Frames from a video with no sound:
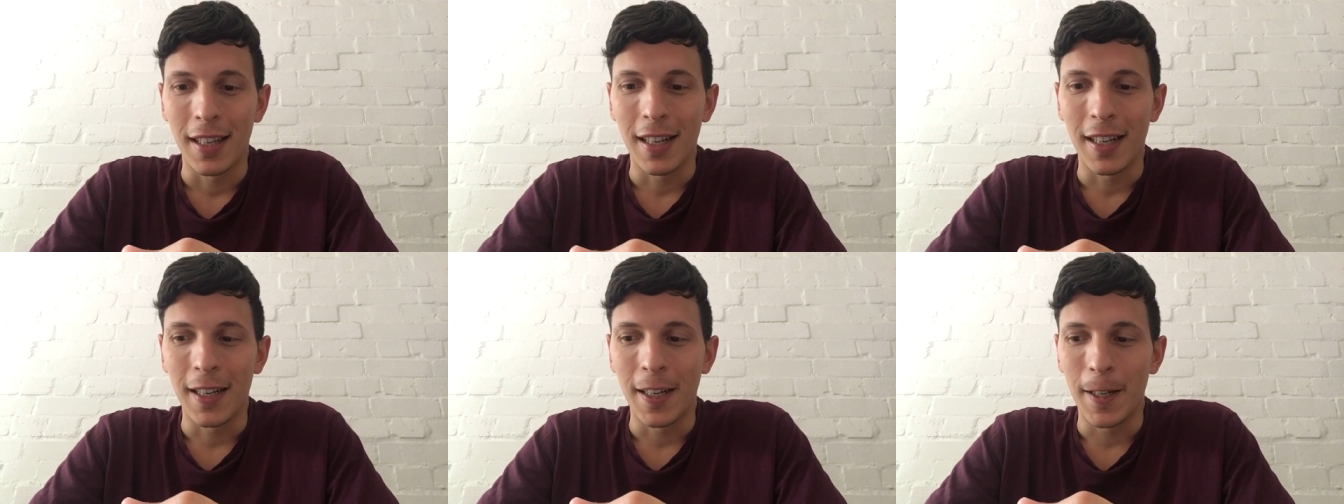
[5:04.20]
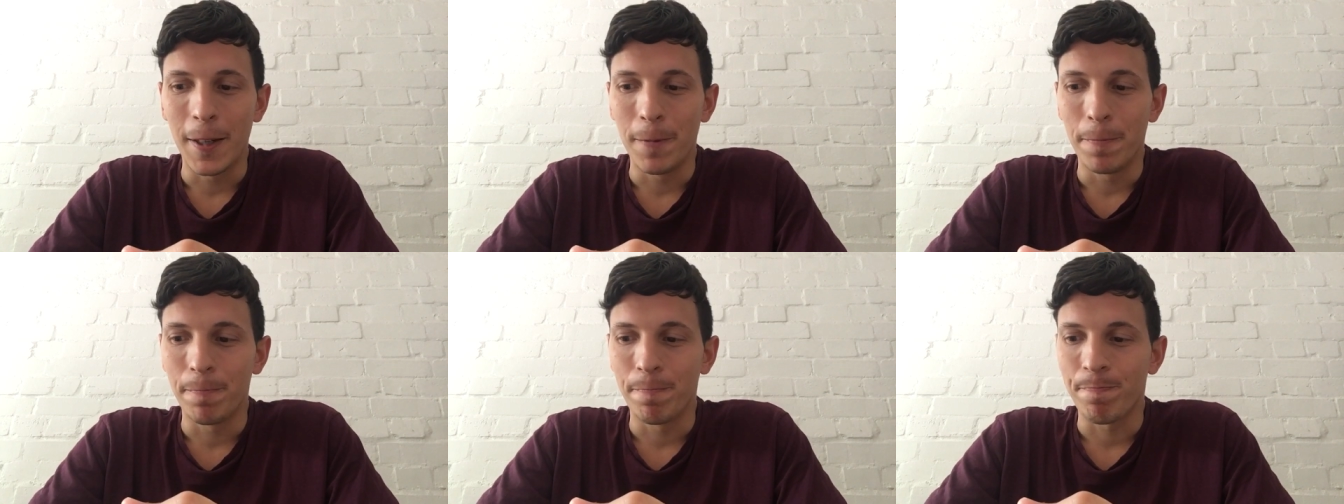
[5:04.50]

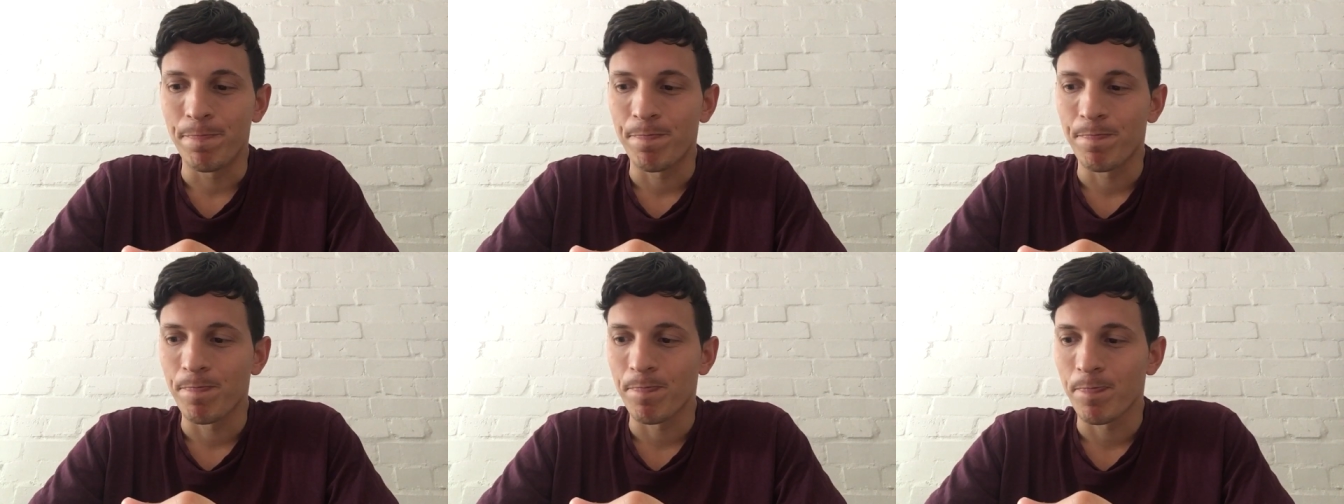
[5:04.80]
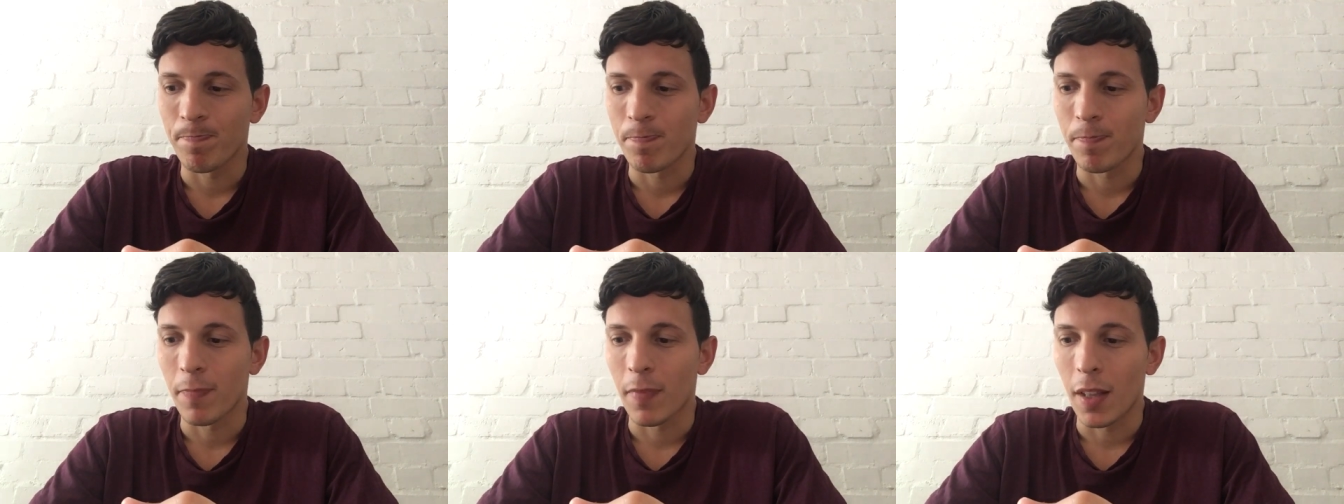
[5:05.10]

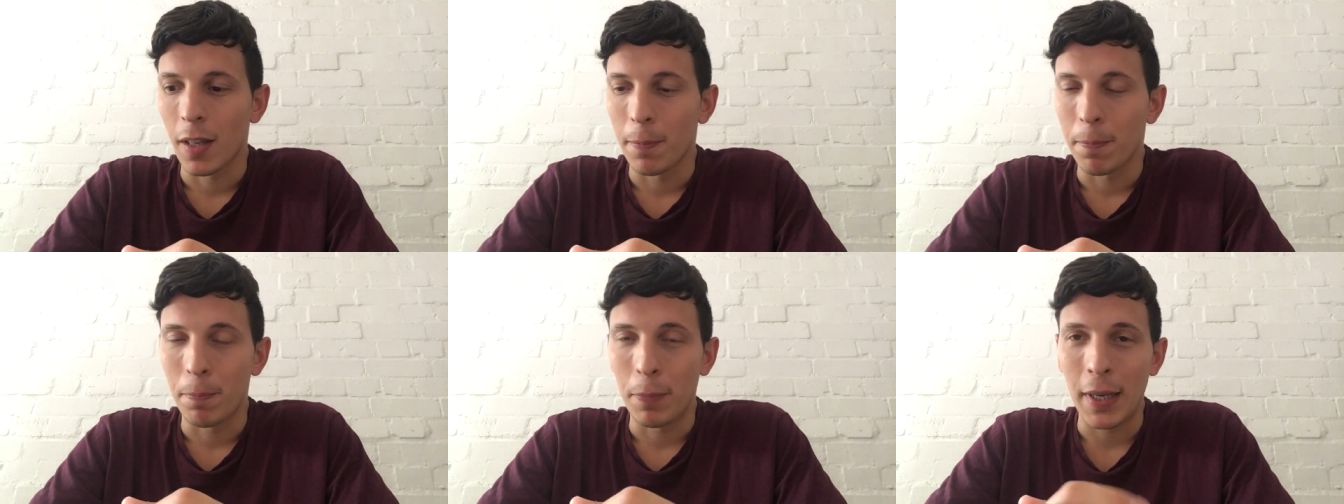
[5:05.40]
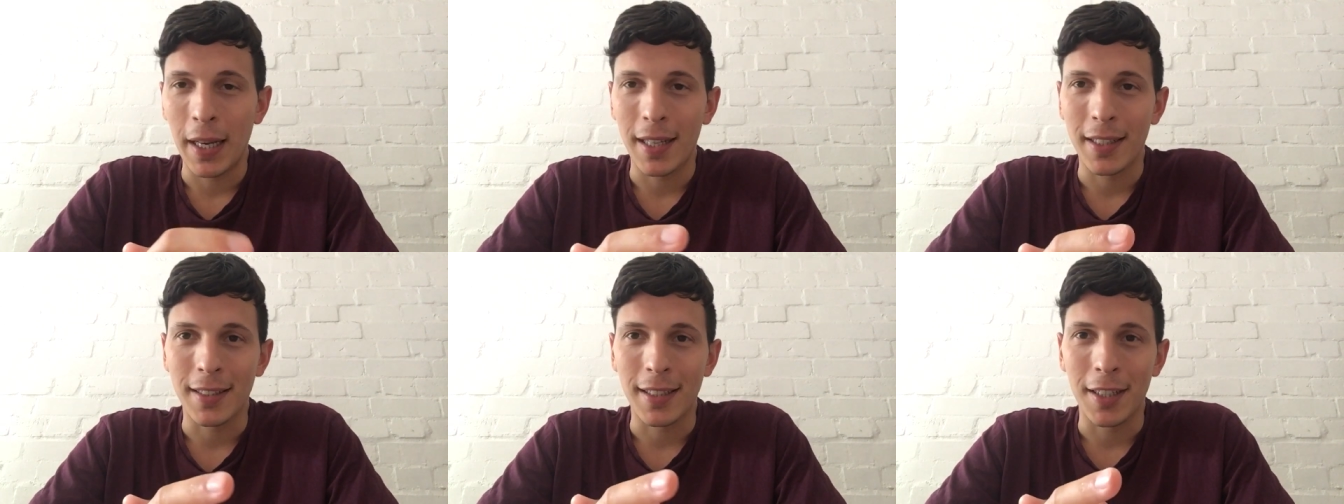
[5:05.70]

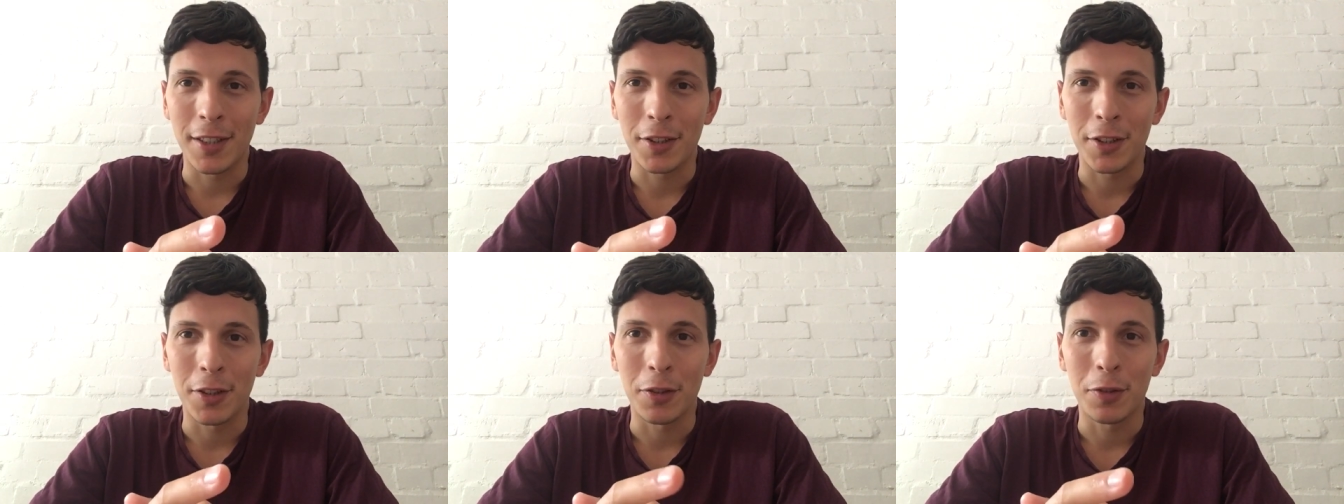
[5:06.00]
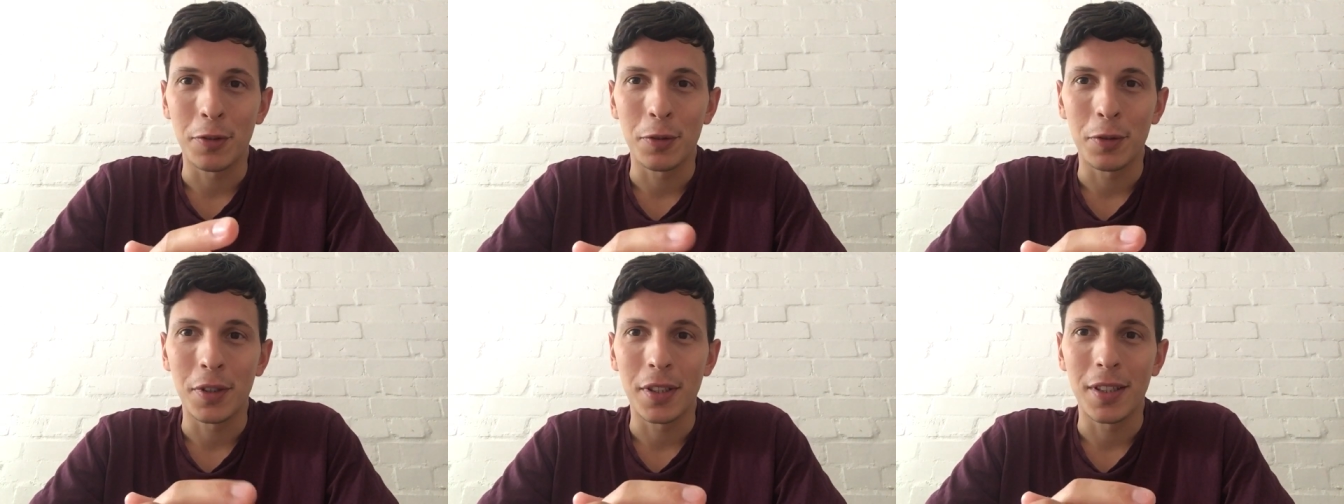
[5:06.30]
pay attention
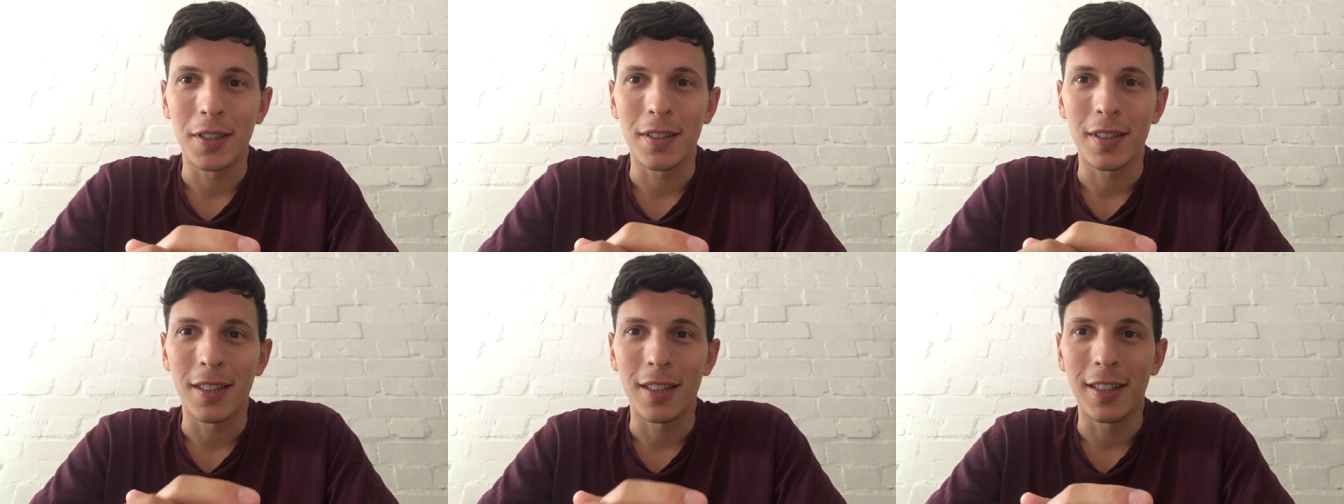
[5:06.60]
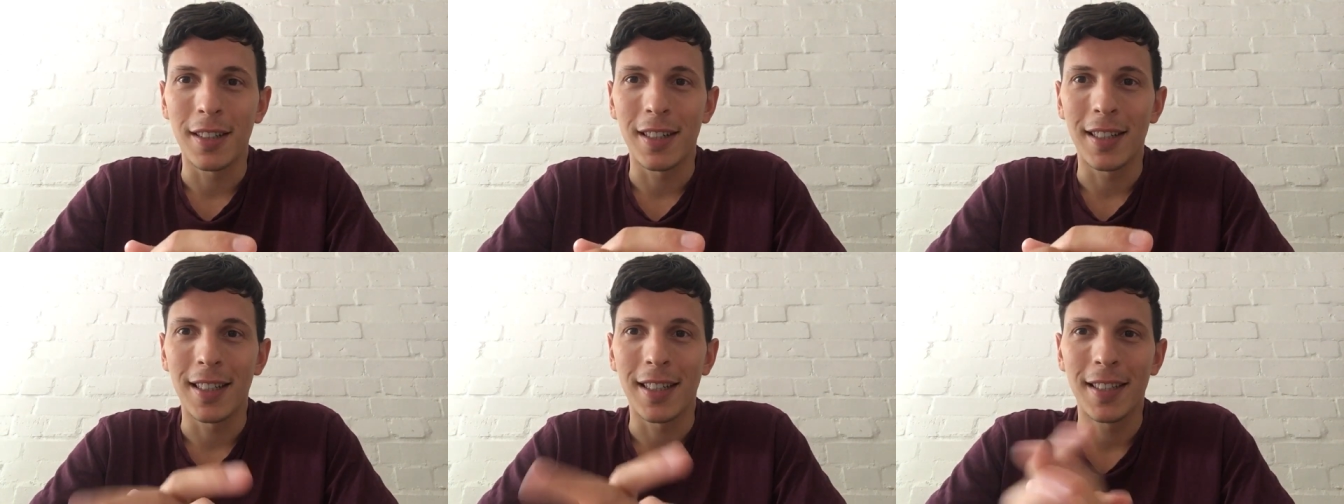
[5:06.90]
to the
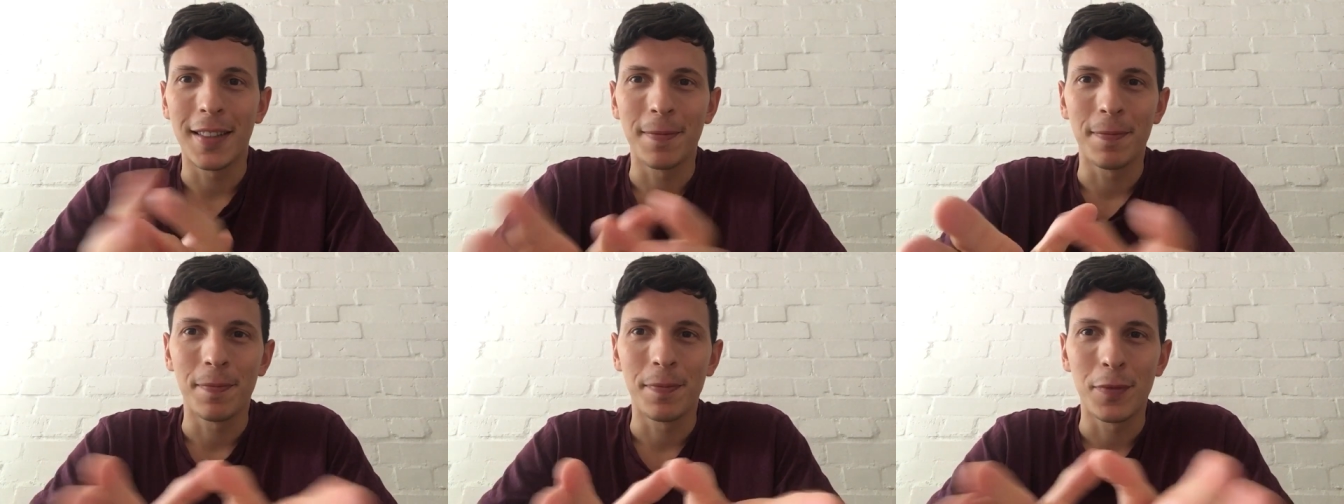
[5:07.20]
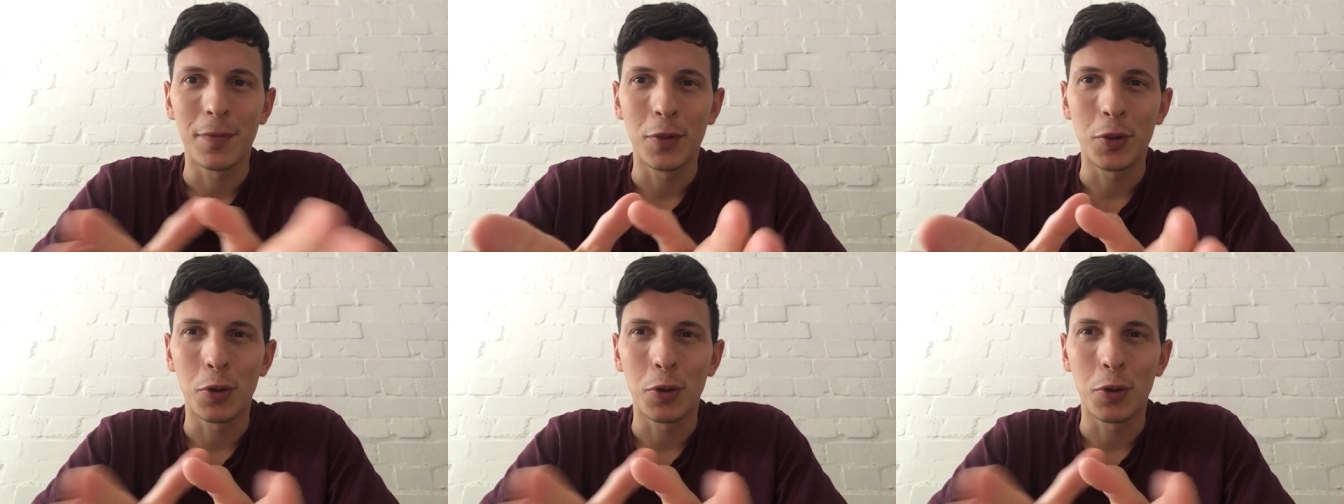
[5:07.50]
early